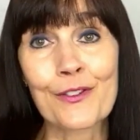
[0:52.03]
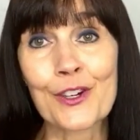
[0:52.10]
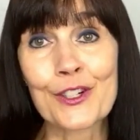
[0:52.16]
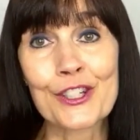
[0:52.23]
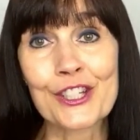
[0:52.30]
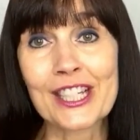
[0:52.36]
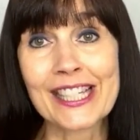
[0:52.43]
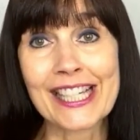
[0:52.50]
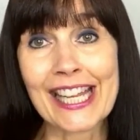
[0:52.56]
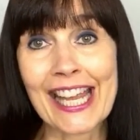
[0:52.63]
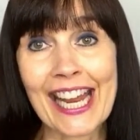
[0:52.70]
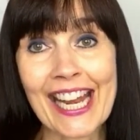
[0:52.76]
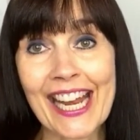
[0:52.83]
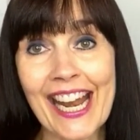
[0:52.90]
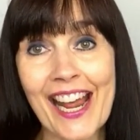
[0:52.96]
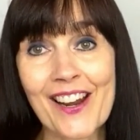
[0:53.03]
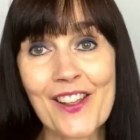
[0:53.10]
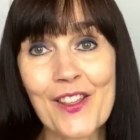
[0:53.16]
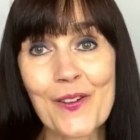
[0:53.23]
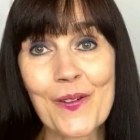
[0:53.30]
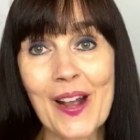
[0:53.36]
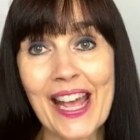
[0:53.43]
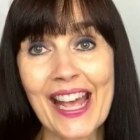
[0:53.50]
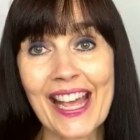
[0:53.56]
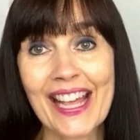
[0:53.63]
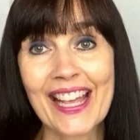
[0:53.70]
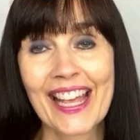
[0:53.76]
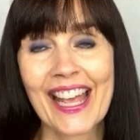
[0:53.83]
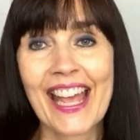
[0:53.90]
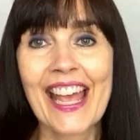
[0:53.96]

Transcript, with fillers: first just to get it out of the way.